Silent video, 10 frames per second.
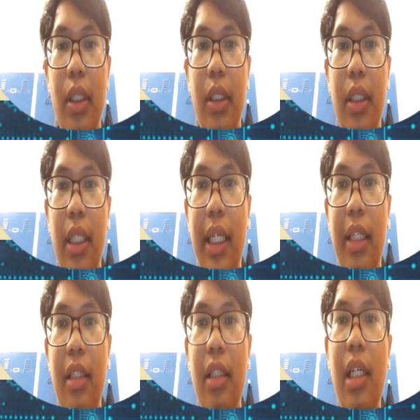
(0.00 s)
The
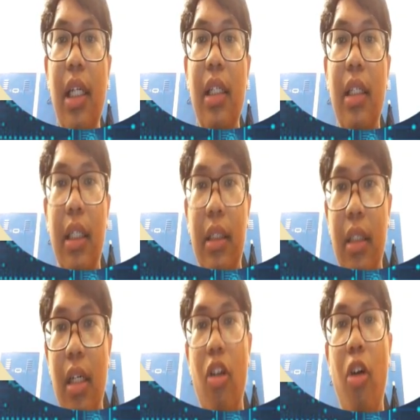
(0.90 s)
Internet is
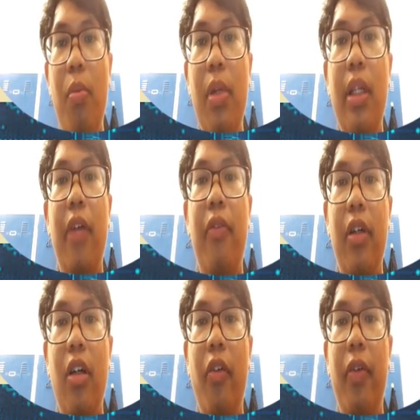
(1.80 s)
a global
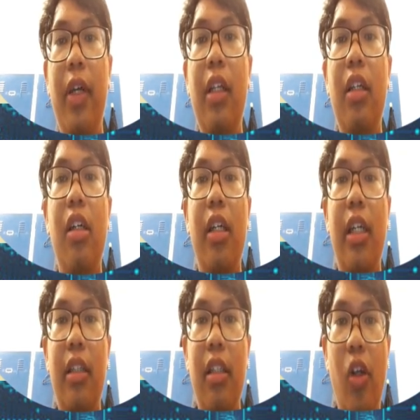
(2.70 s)
network of
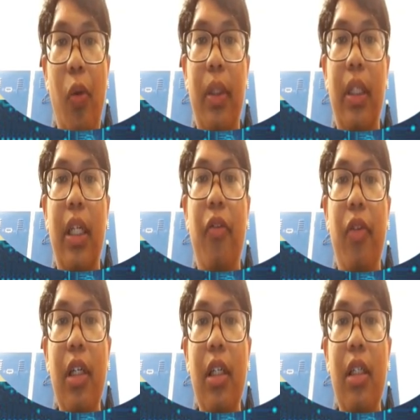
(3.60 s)
interconnected computer
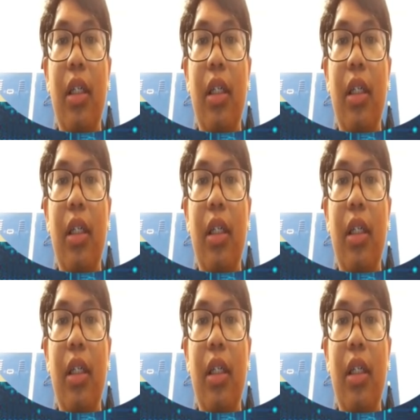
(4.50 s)
networks.